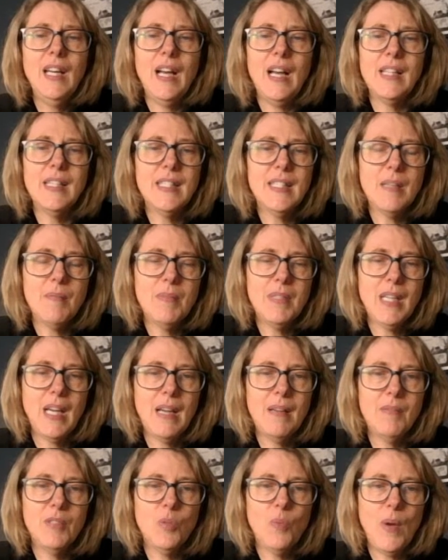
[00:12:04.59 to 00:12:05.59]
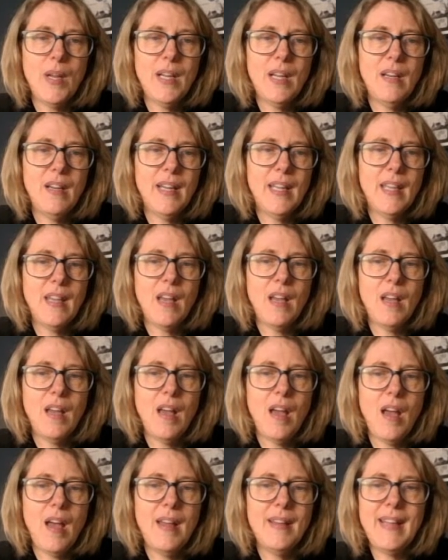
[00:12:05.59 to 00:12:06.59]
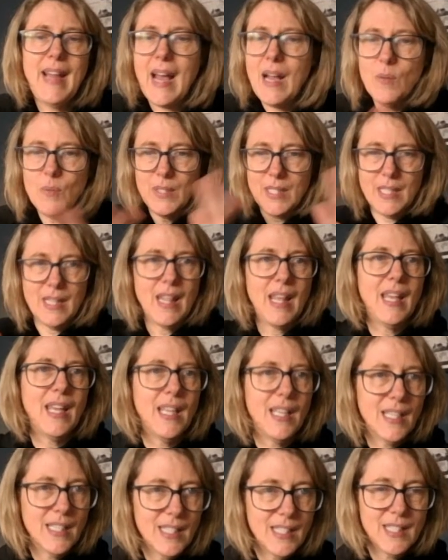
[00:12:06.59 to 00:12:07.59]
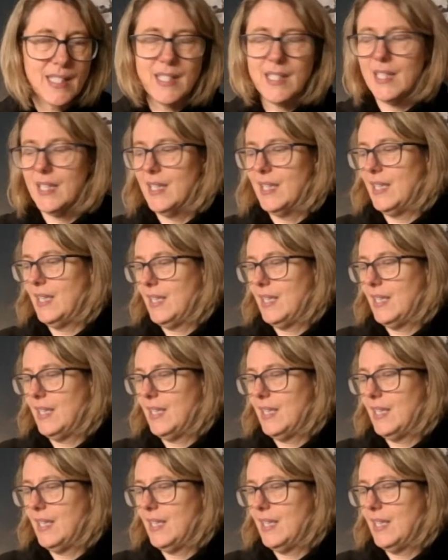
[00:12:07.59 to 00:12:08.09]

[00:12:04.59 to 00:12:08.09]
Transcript: And sometimes when I announce things,